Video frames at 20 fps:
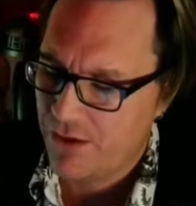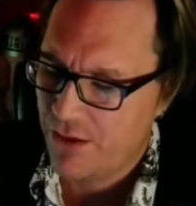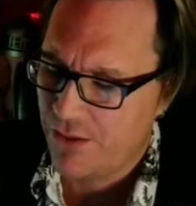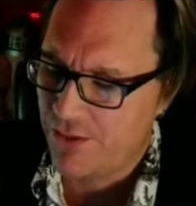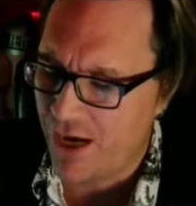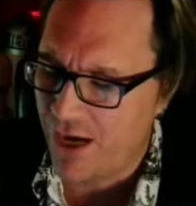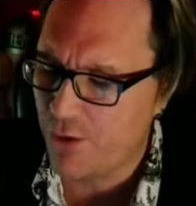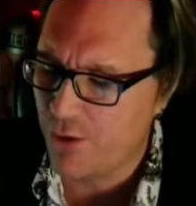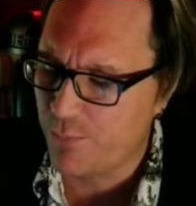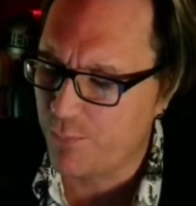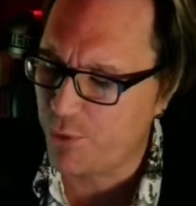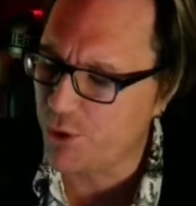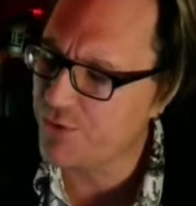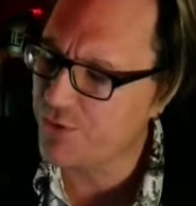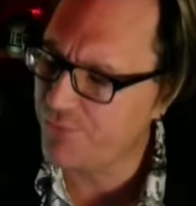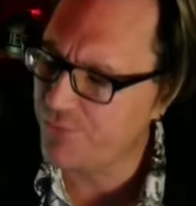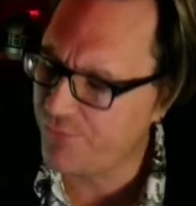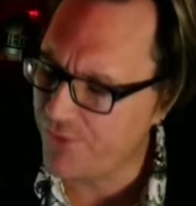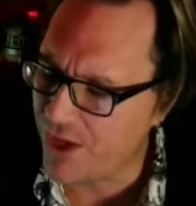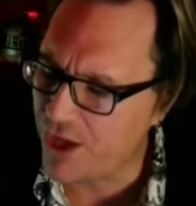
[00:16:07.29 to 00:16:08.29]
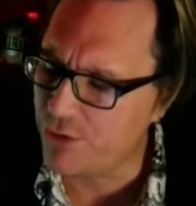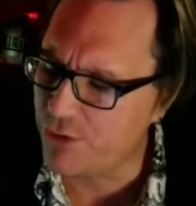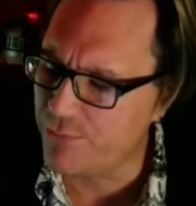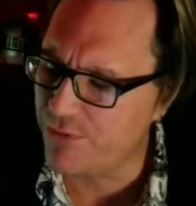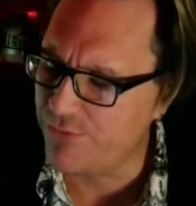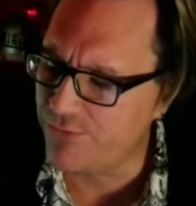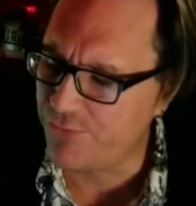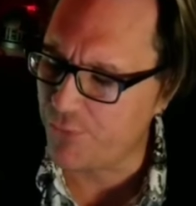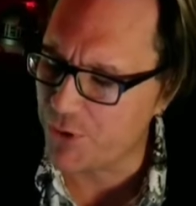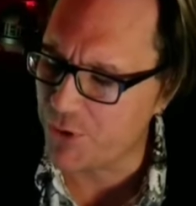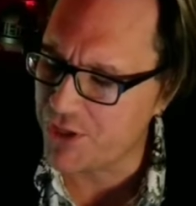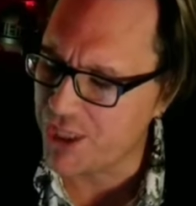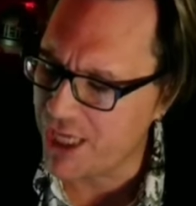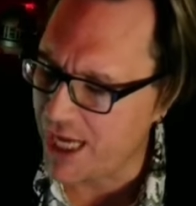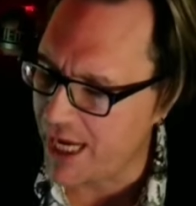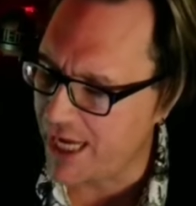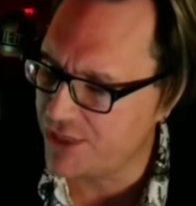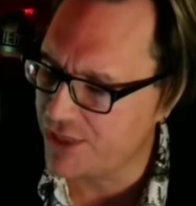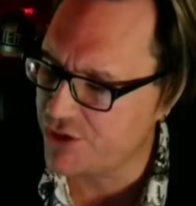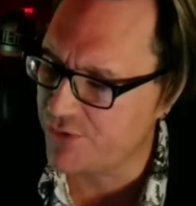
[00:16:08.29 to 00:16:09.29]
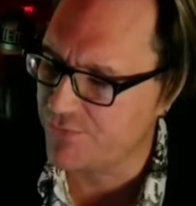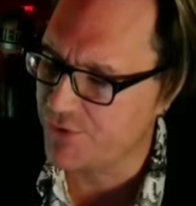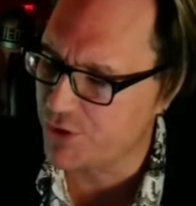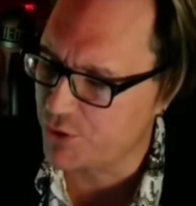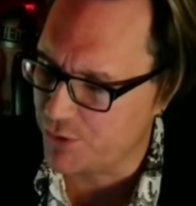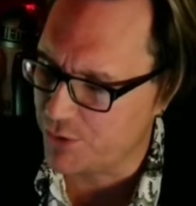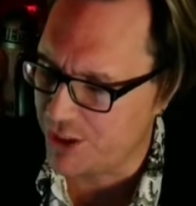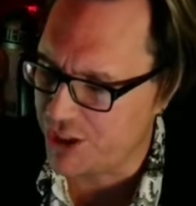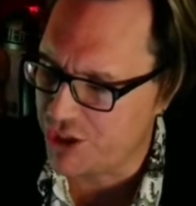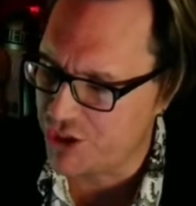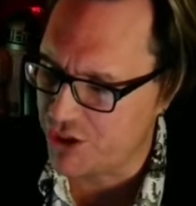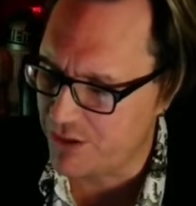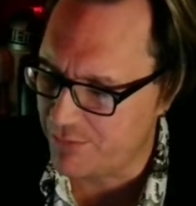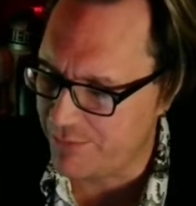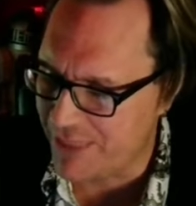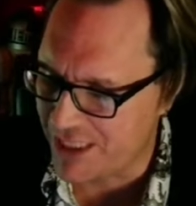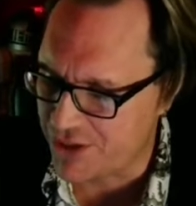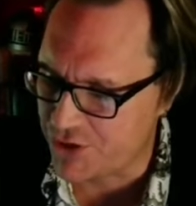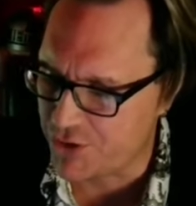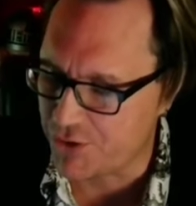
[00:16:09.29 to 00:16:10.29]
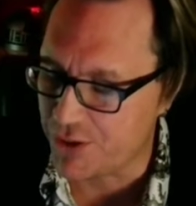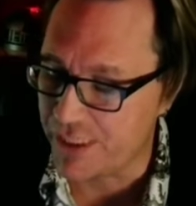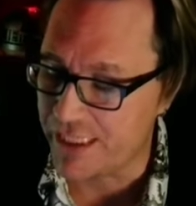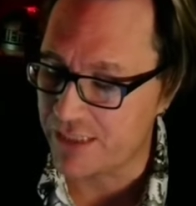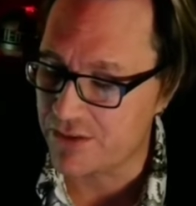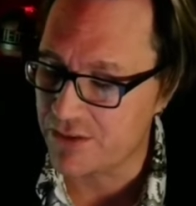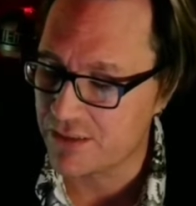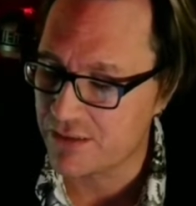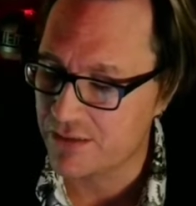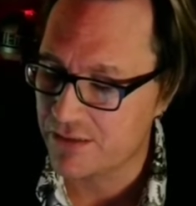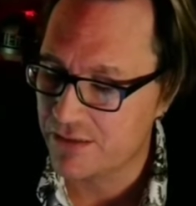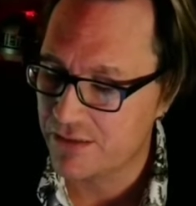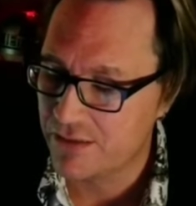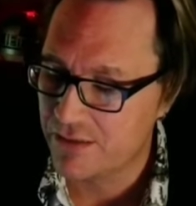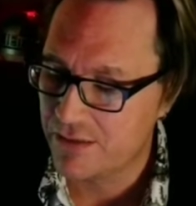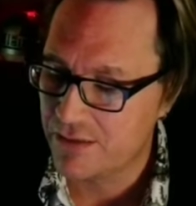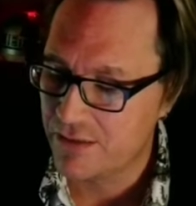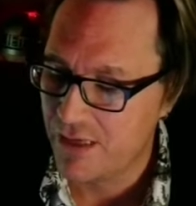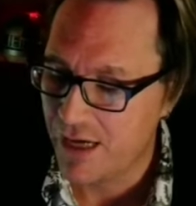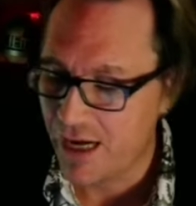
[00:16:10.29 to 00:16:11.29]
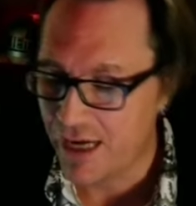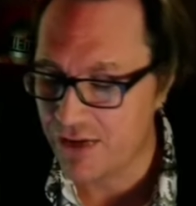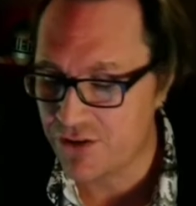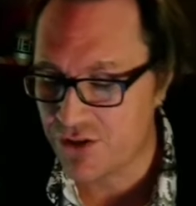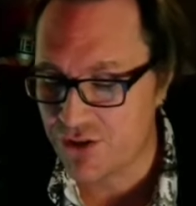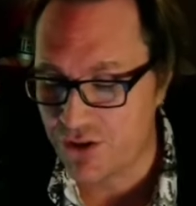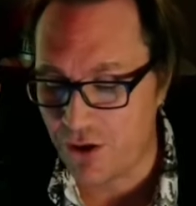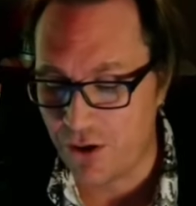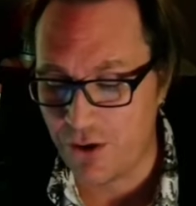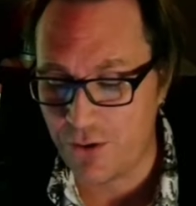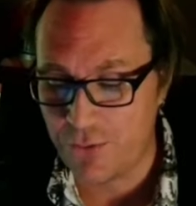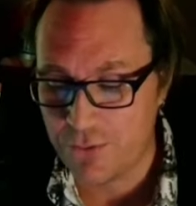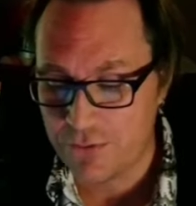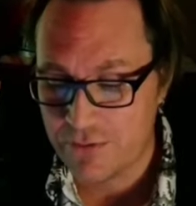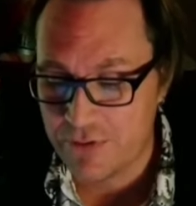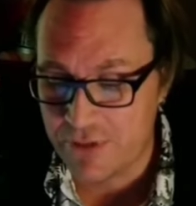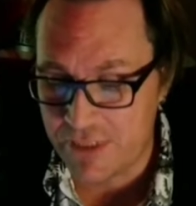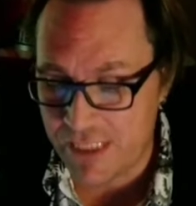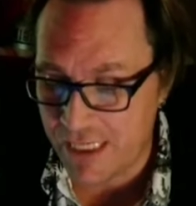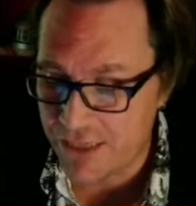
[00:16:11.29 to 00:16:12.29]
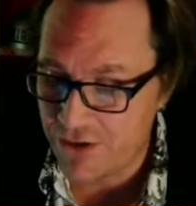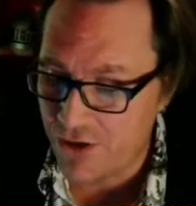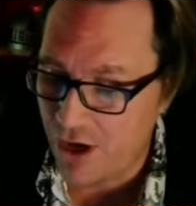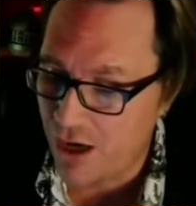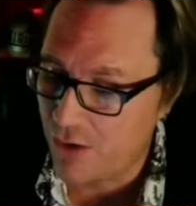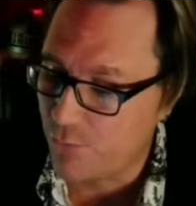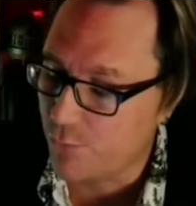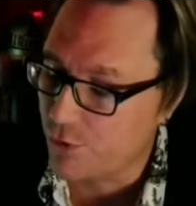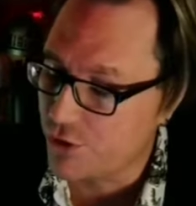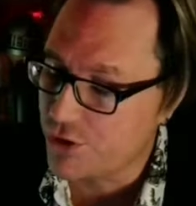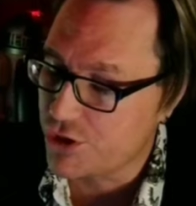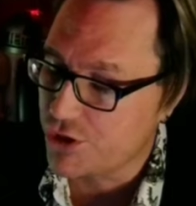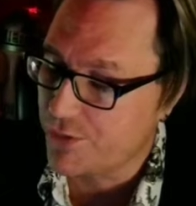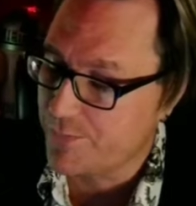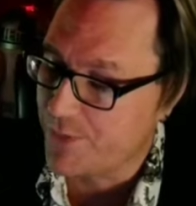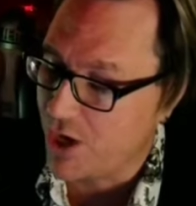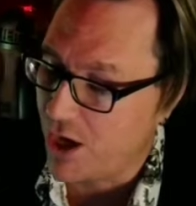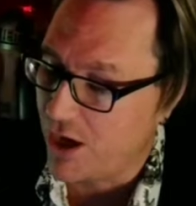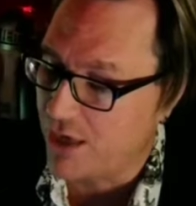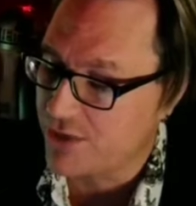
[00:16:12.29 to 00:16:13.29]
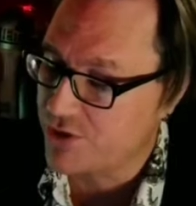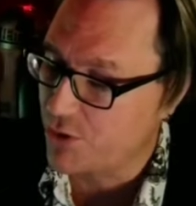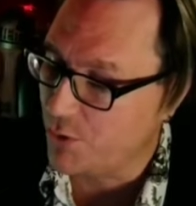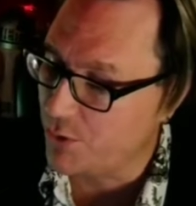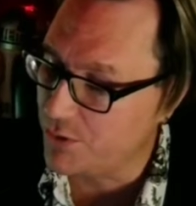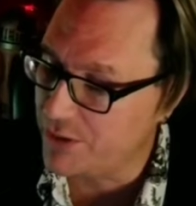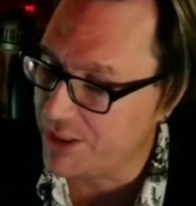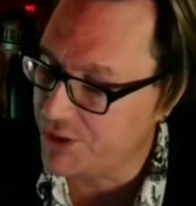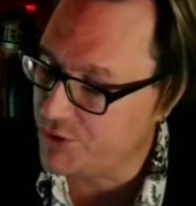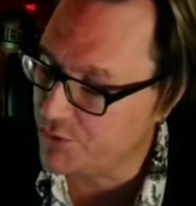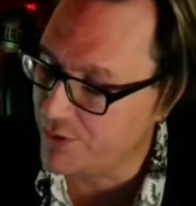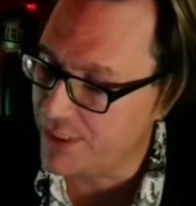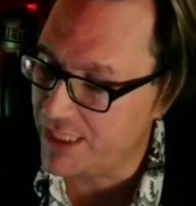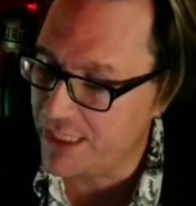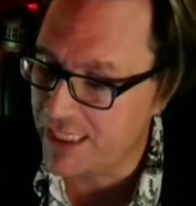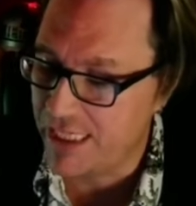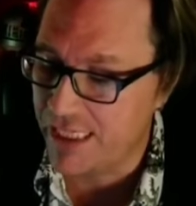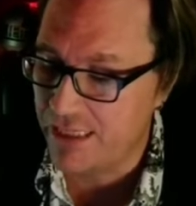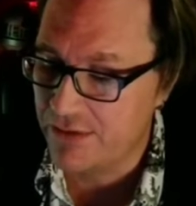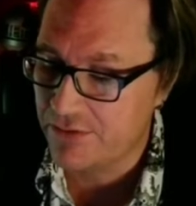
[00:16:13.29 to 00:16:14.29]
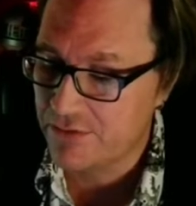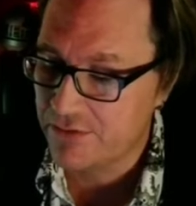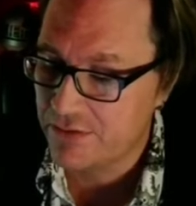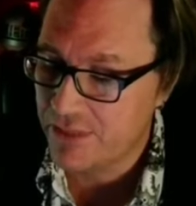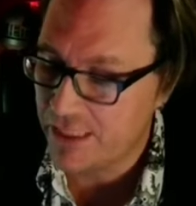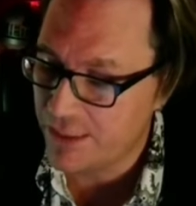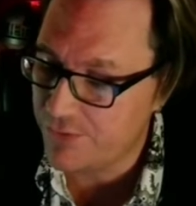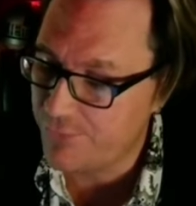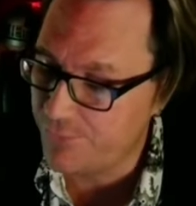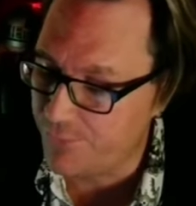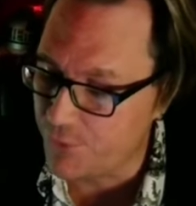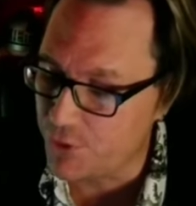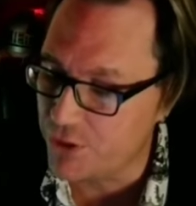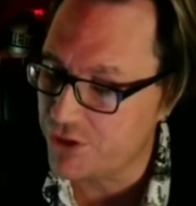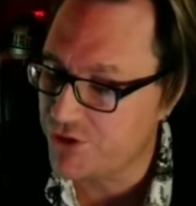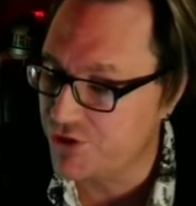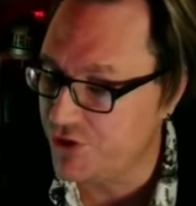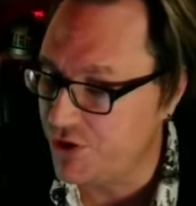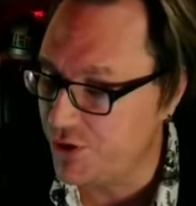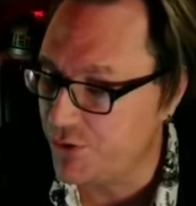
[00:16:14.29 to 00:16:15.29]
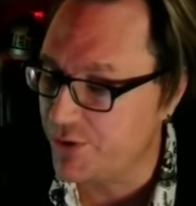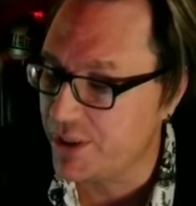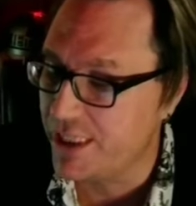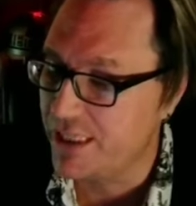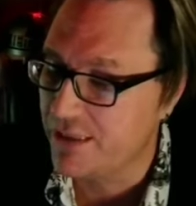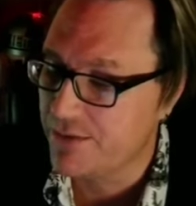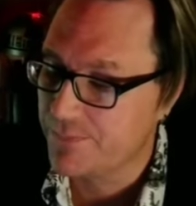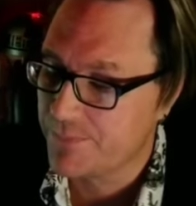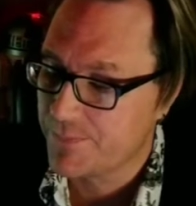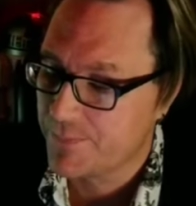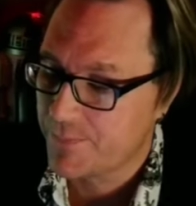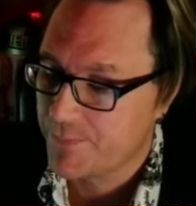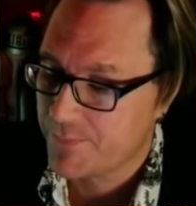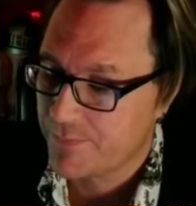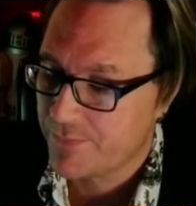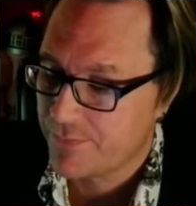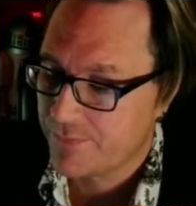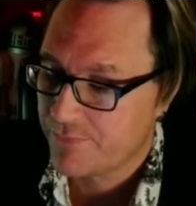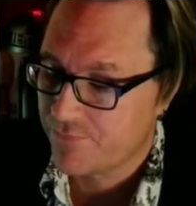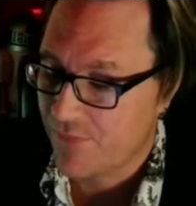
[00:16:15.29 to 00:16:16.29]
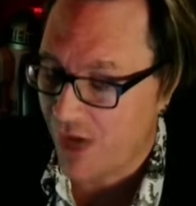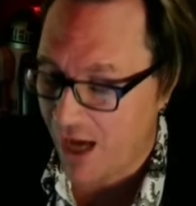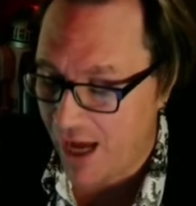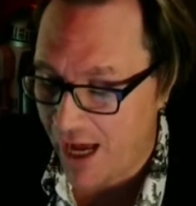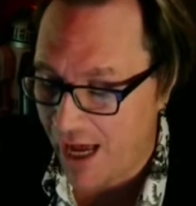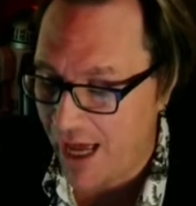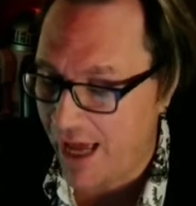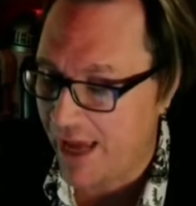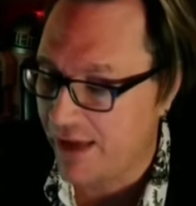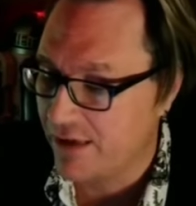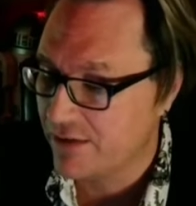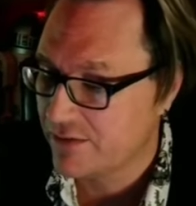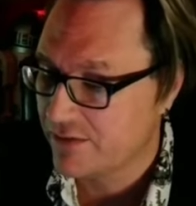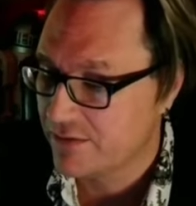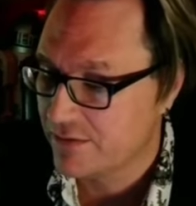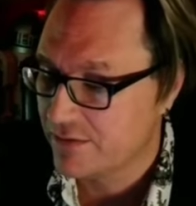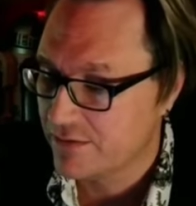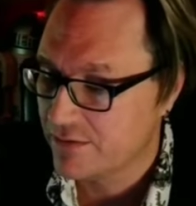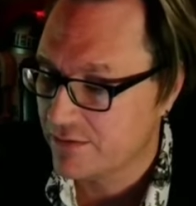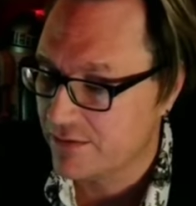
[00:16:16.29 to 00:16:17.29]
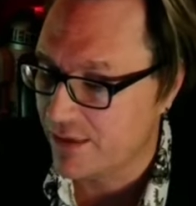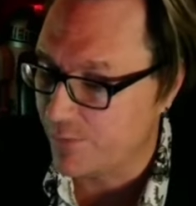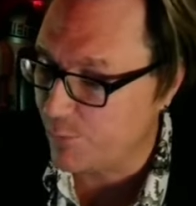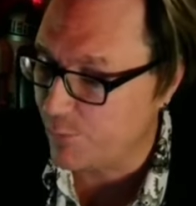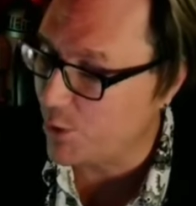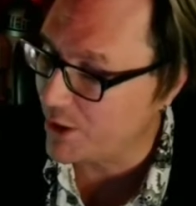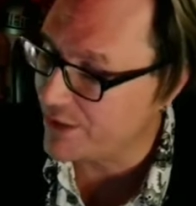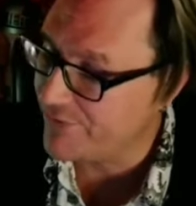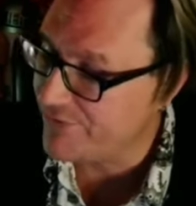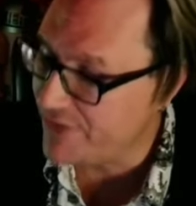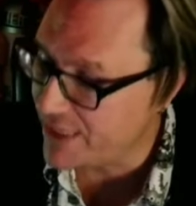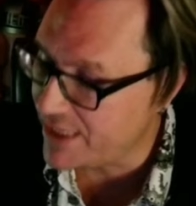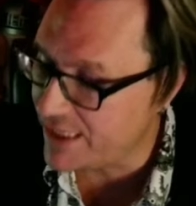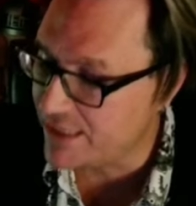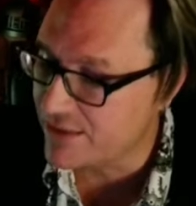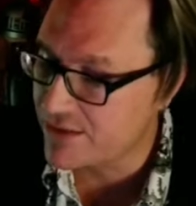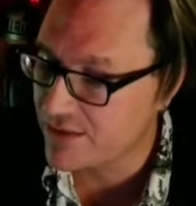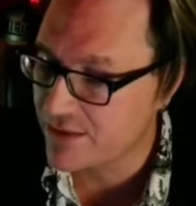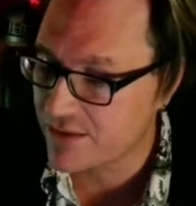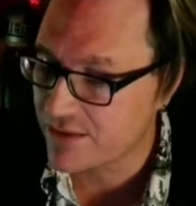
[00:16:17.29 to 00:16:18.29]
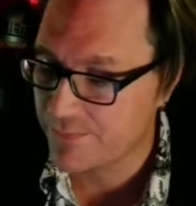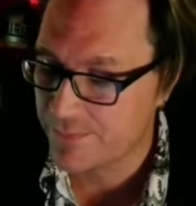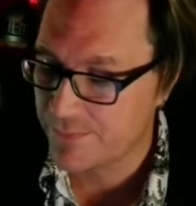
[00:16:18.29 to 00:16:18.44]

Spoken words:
Their birth fell before the age of the Christian mysteries, and so did not worship God's Holy Trinity in fullest duty. I am one of these.